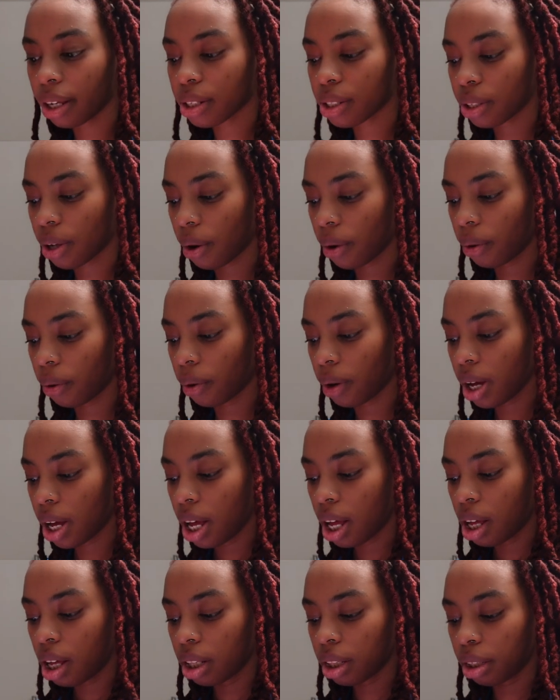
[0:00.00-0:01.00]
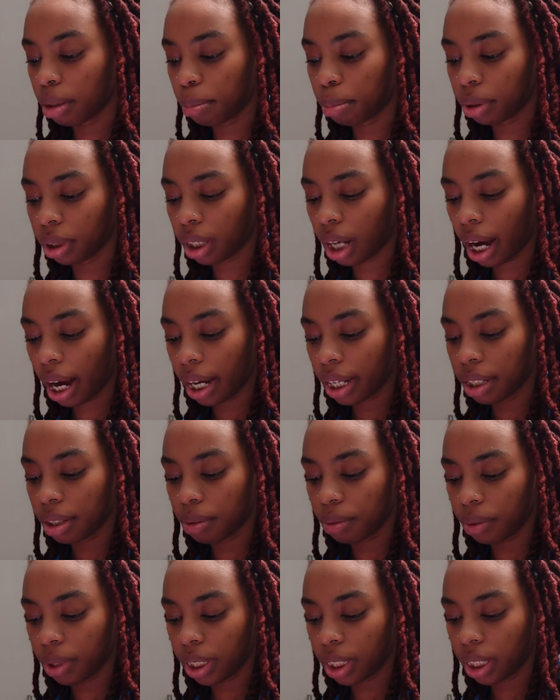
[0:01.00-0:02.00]
So the book I
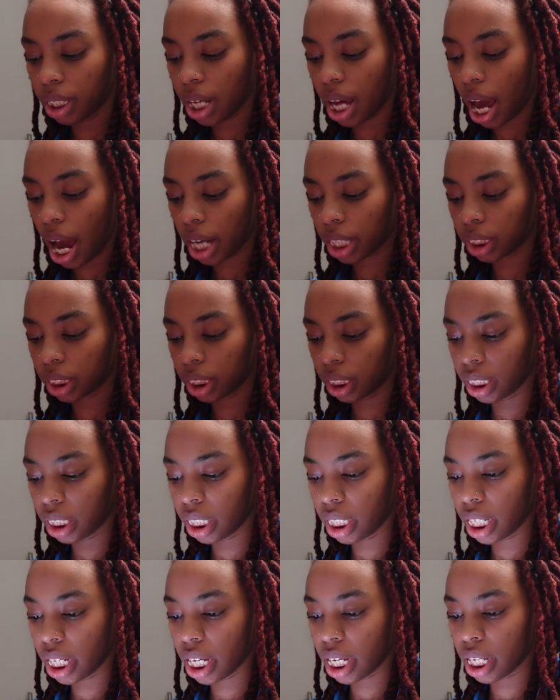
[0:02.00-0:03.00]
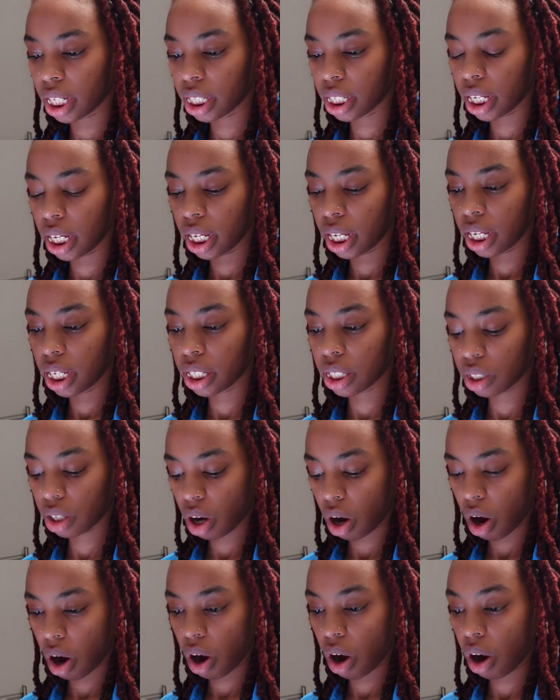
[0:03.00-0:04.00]
am reading, actually, it is
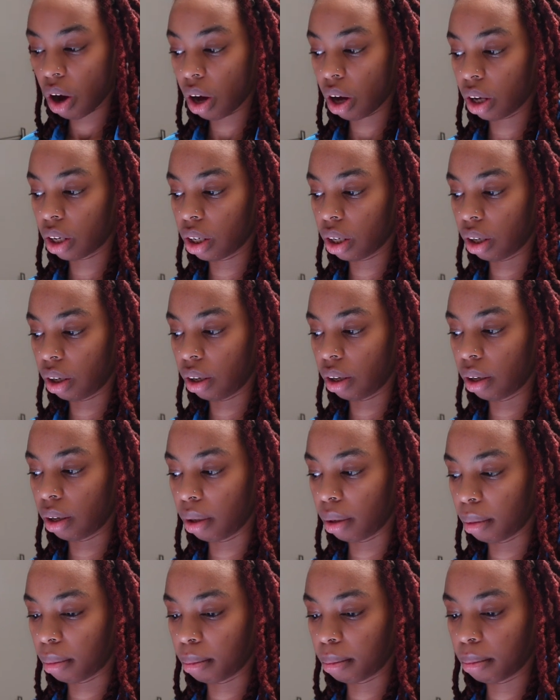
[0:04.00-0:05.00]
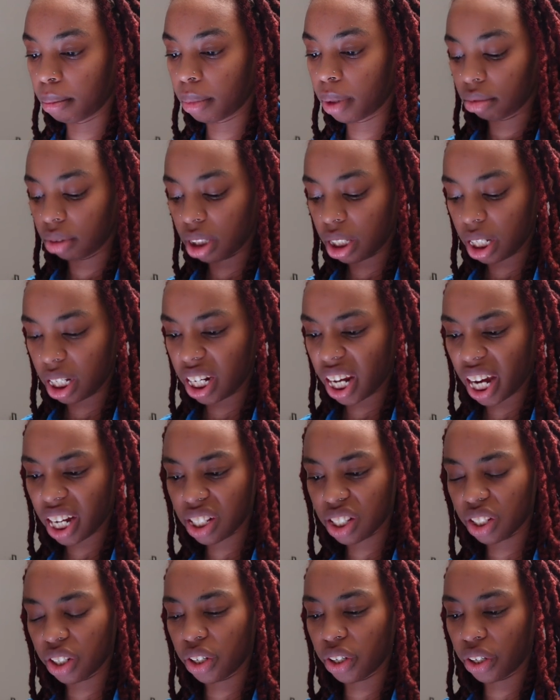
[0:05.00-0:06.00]
called um The
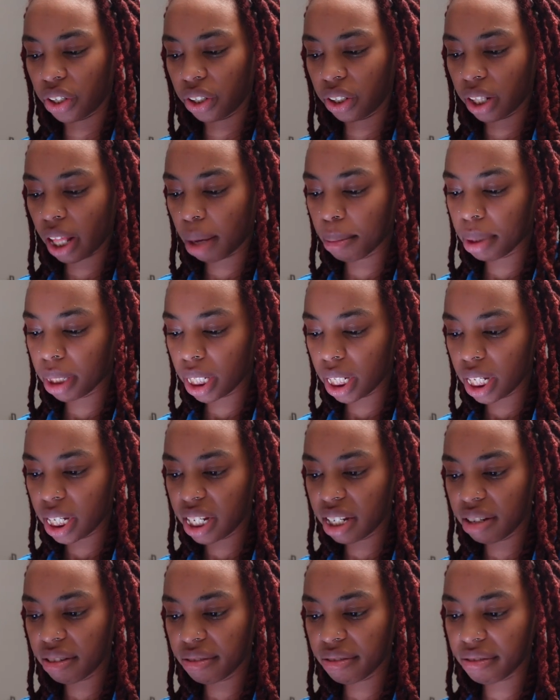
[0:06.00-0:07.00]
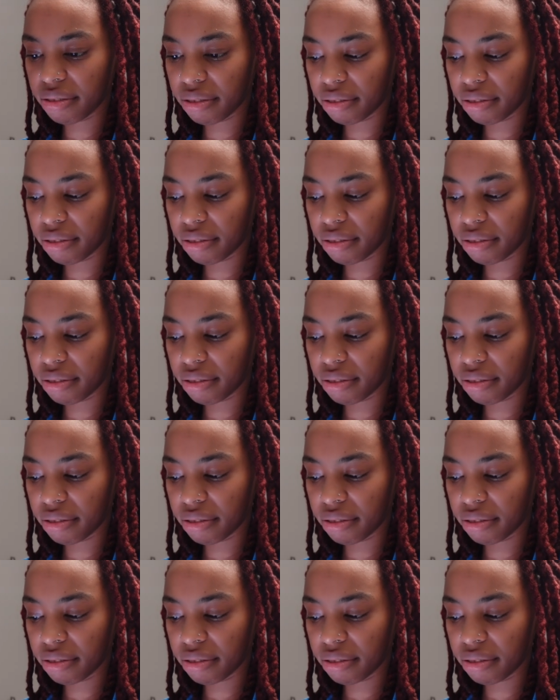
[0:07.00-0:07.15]
Next Girl, I believe,